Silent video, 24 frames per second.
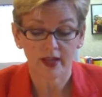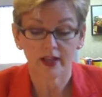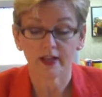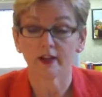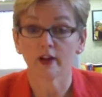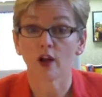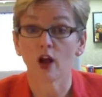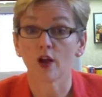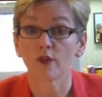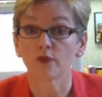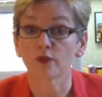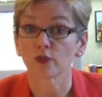
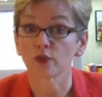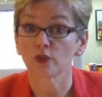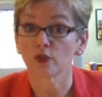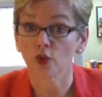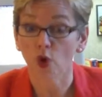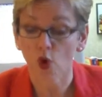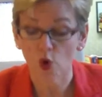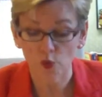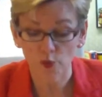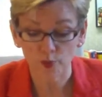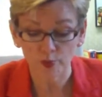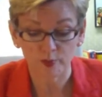and offers
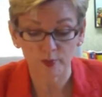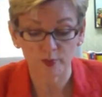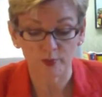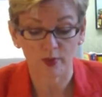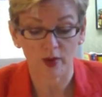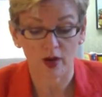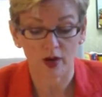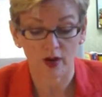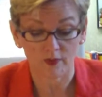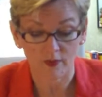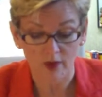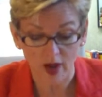hope
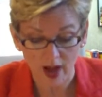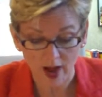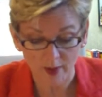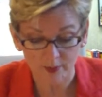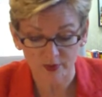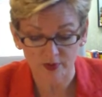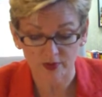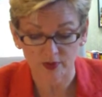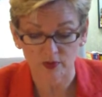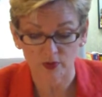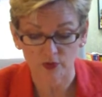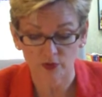of
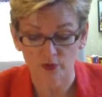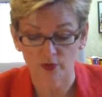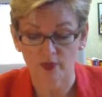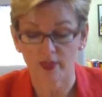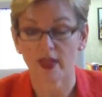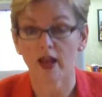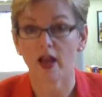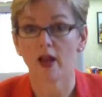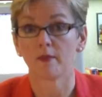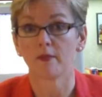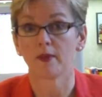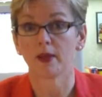options for
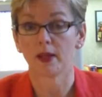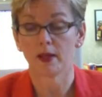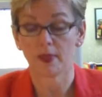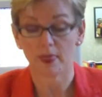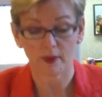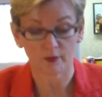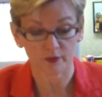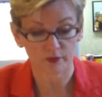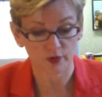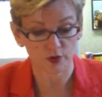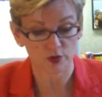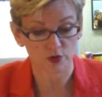them in
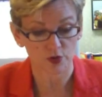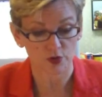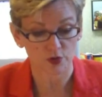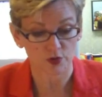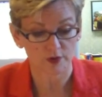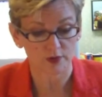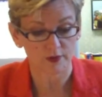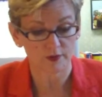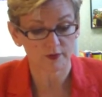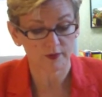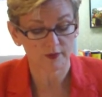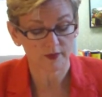the future.